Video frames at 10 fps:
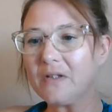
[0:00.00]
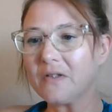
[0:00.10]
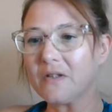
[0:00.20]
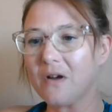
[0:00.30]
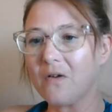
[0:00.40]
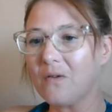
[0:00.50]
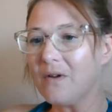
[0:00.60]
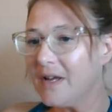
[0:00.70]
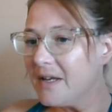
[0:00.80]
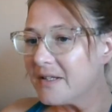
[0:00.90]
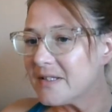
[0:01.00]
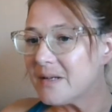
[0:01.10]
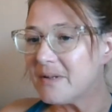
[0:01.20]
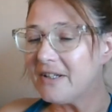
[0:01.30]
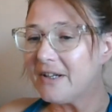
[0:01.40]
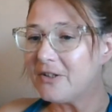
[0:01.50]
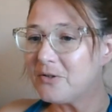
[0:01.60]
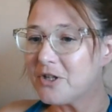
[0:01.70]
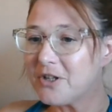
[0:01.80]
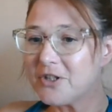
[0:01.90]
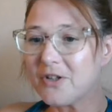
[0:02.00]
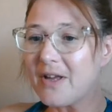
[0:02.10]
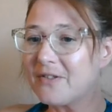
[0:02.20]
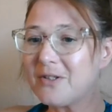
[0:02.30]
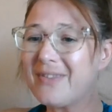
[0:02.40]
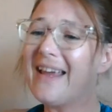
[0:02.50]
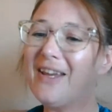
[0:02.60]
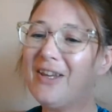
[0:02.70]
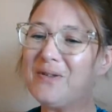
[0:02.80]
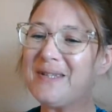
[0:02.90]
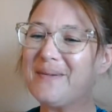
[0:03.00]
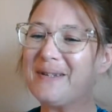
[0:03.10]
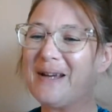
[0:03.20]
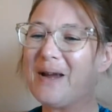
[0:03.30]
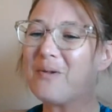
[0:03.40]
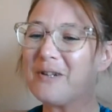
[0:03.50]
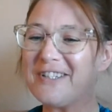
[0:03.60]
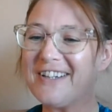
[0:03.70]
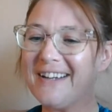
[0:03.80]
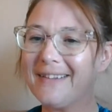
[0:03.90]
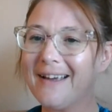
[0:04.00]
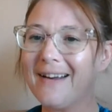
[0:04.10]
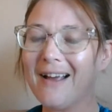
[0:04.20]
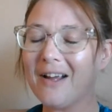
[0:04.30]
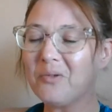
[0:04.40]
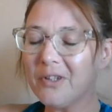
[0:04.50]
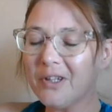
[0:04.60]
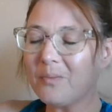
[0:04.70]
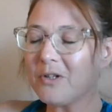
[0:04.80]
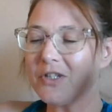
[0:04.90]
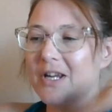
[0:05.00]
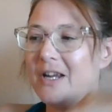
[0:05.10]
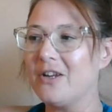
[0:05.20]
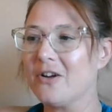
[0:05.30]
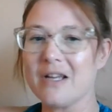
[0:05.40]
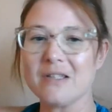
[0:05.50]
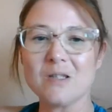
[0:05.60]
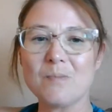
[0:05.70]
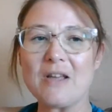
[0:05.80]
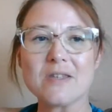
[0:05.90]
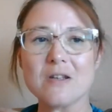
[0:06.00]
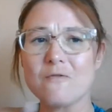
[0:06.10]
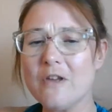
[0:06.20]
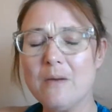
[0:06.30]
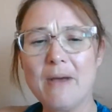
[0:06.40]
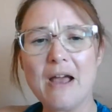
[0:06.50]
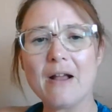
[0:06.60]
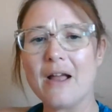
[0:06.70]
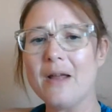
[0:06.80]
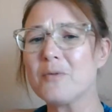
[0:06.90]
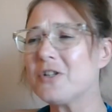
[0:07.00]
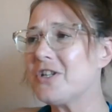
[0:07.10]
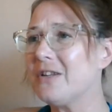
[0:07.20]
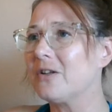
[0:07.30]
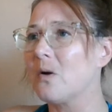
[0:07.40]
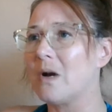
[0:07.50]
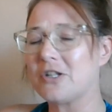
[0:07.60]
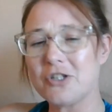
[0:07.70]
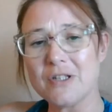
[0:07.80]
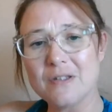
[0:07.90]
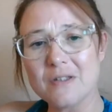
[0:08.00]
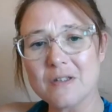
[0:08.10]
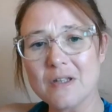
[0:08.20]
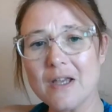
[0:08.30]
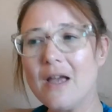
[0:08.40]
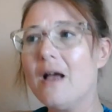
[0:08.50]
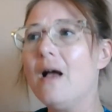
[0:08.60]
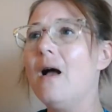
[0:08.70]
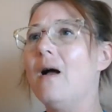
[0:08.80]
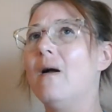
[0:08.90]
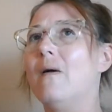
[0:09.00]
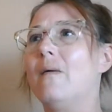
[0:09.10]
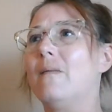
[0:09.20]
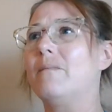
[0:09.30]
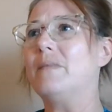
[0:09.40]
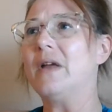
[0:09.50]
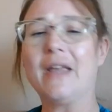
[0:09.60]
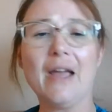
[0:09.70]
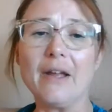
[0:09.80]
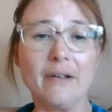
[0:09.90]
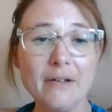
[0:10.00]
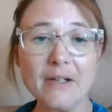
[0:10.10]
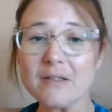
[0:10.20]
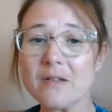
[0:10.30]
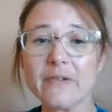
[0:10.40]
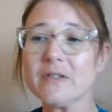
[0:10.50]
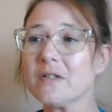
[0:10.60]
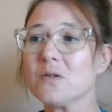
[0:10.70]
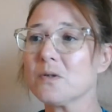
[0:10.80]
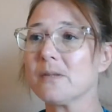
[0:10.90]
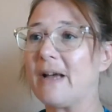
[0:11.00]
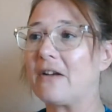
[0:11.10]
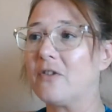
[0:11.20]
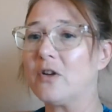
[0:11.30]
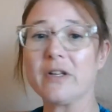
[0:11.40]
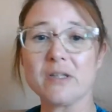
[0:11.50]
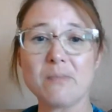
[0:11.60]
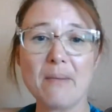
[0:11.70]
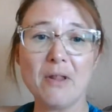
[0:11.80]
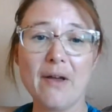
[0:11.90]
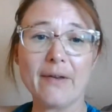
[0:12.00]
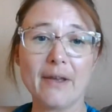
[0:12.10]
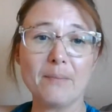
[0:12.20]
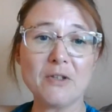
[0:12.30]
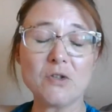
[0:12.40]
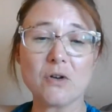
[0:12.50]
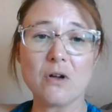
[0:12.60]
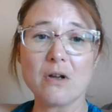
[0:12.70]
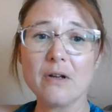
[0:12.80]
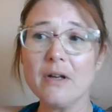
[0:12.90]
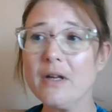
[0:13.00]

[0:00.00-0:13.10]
So, CBT, I do cherish your lives. Thank you, CBT. I appreciate that. I really appreciate your guys' positive feedback. I appreciate the questions. Again, as long as it's respectful, because my block game is strong.